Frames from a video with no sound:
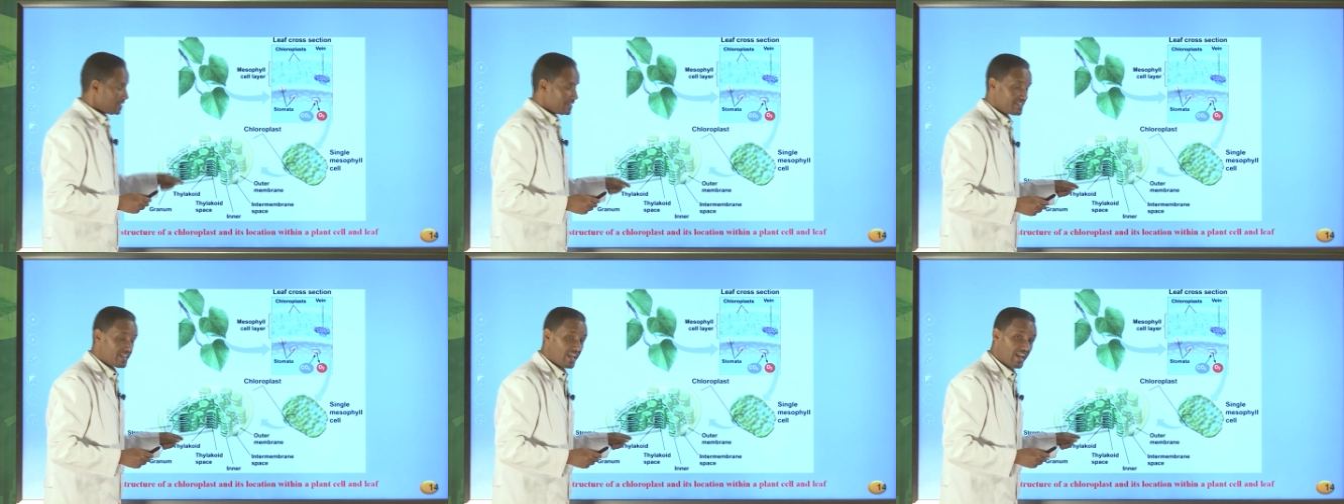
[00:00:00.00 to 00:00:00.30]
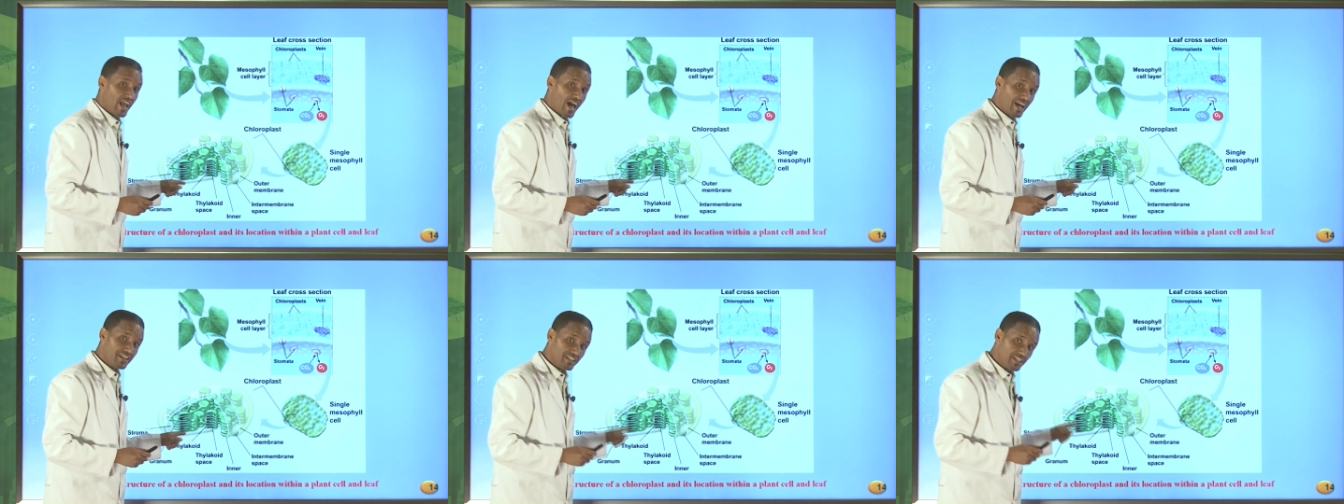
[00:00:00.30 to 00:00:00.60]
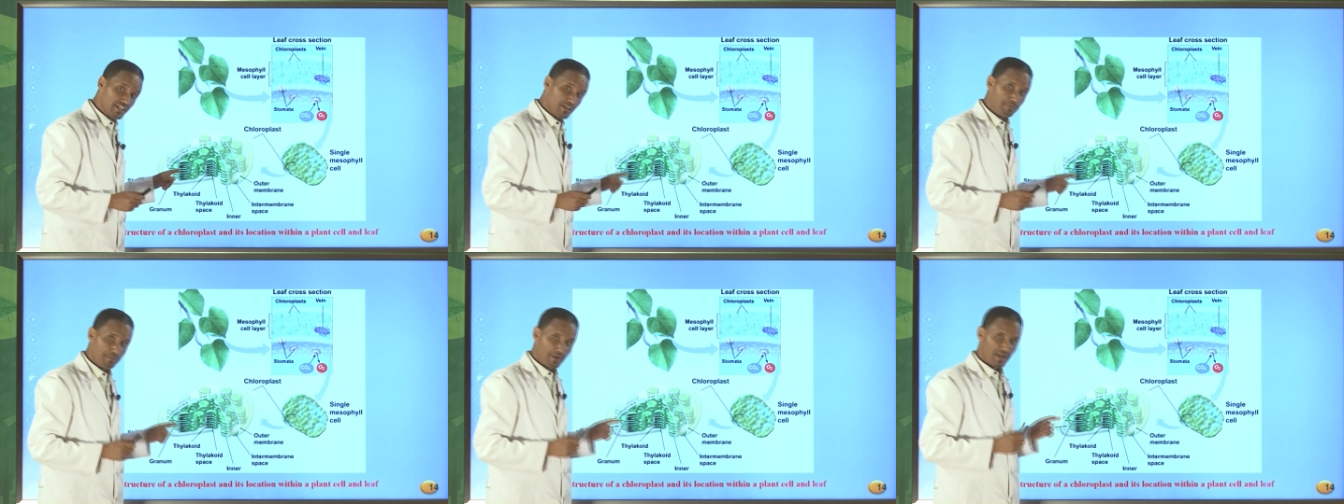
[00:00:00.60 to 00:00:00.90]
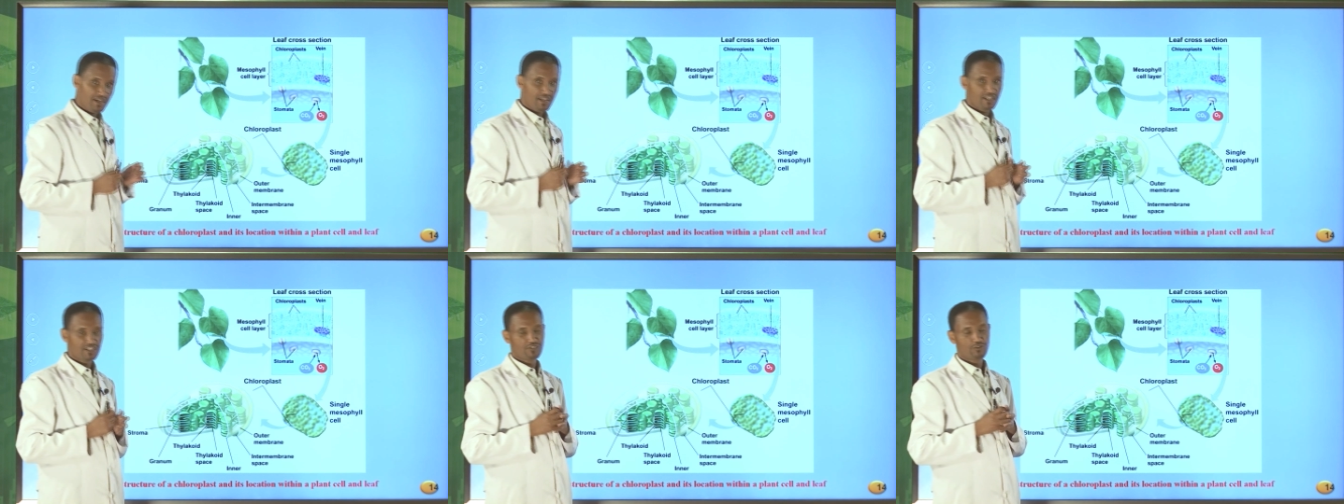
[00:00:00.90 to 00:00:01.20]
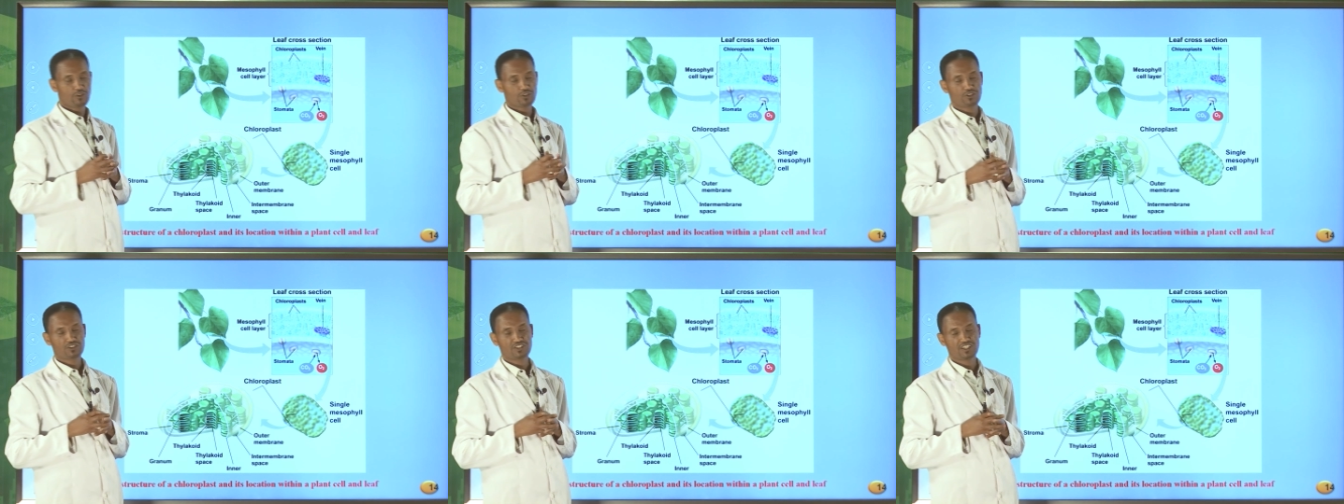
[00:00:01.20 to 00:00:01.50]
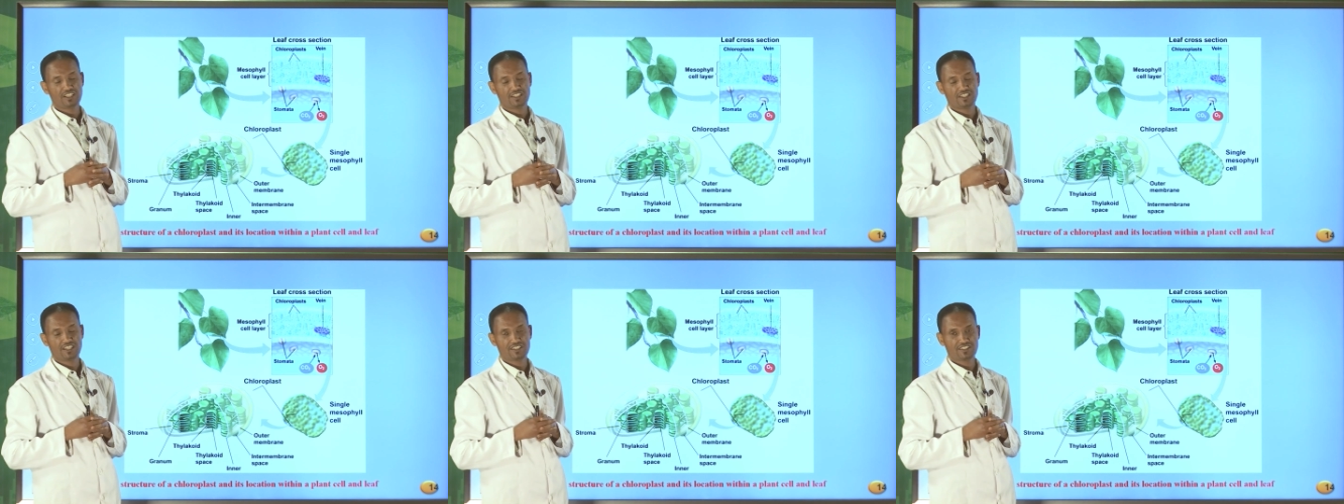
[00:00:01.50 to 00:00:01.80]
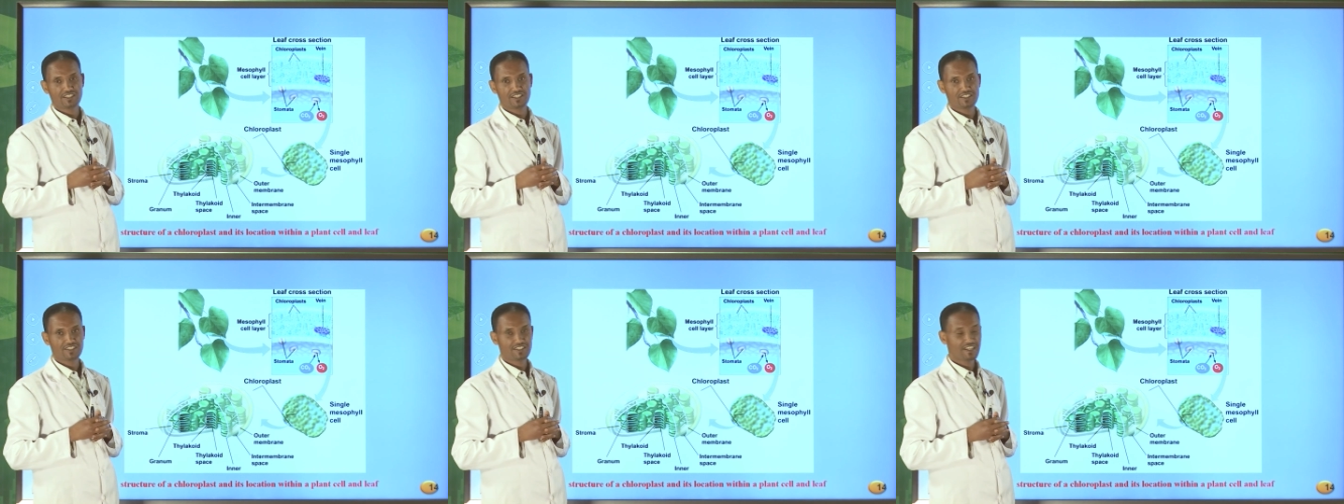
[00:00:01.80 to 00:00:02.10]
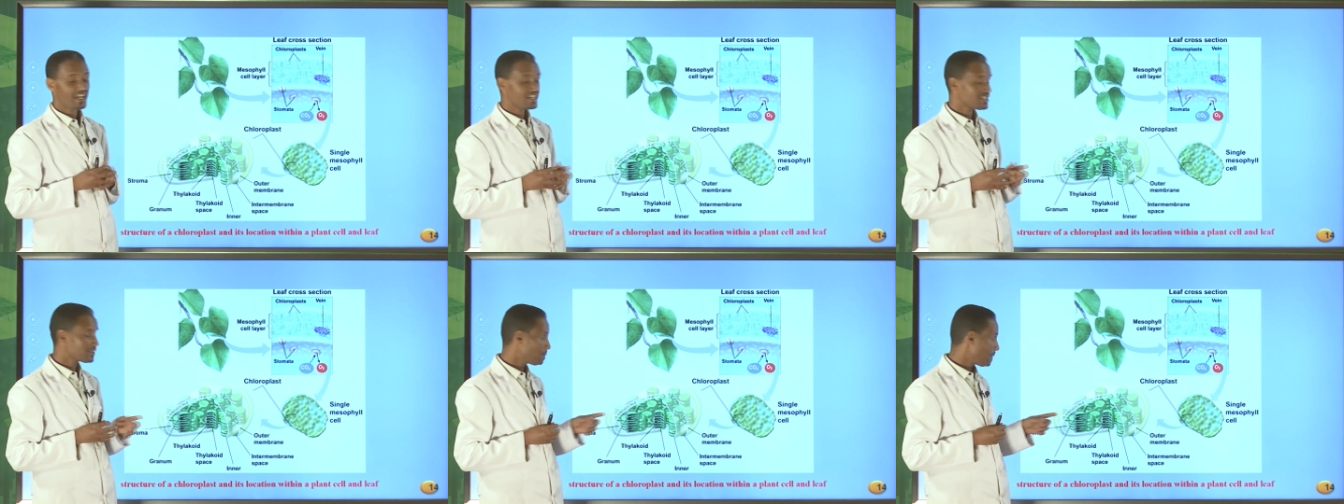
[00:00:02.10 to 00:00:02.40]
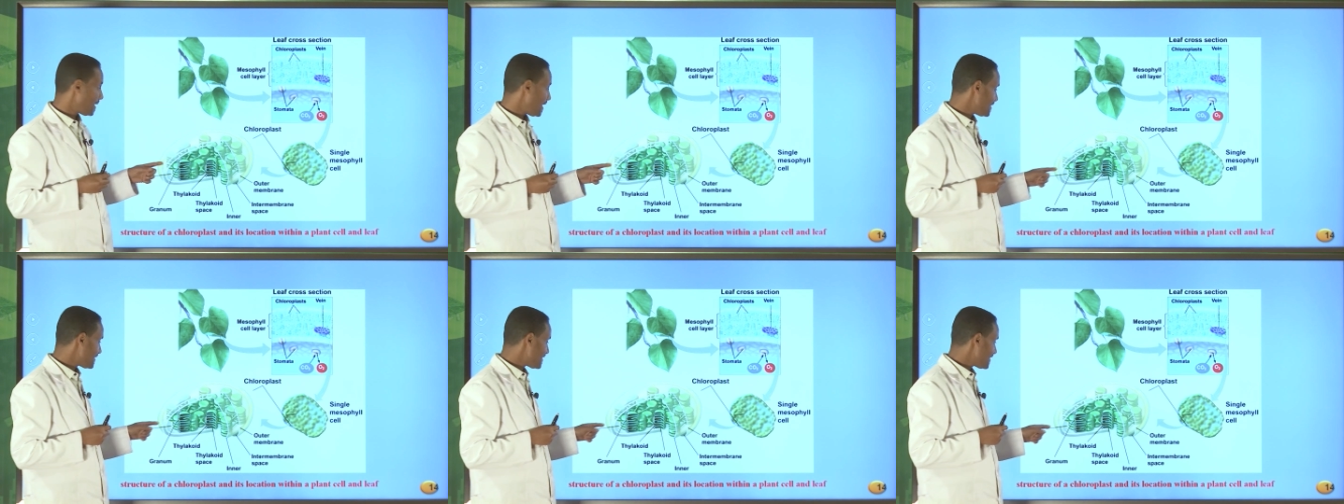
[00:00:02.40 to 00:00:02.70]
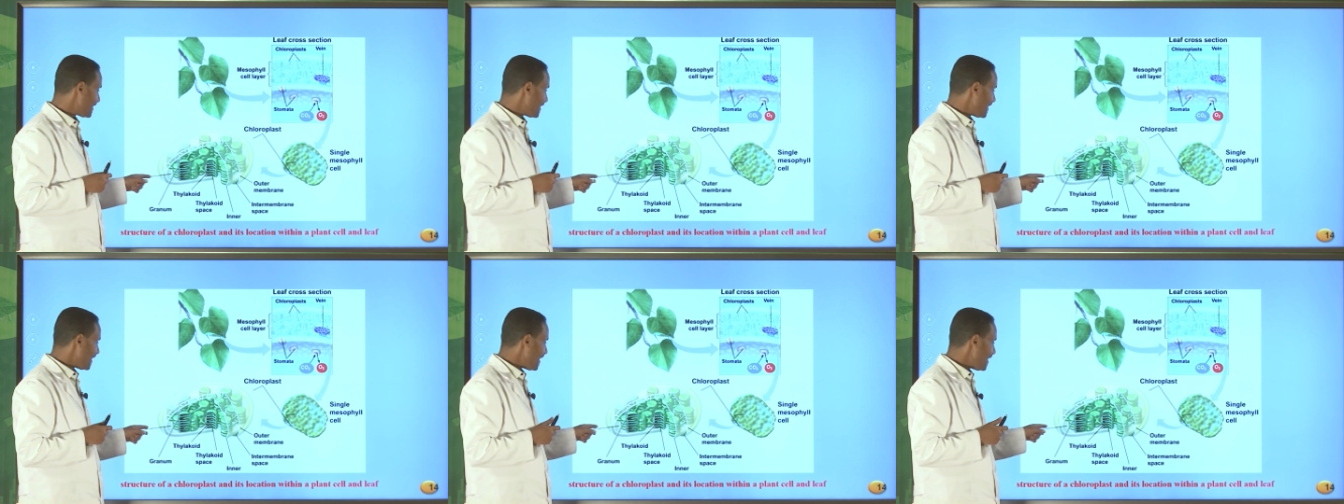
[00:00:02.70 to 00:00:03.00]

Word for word: the light independent photosynthesis takes place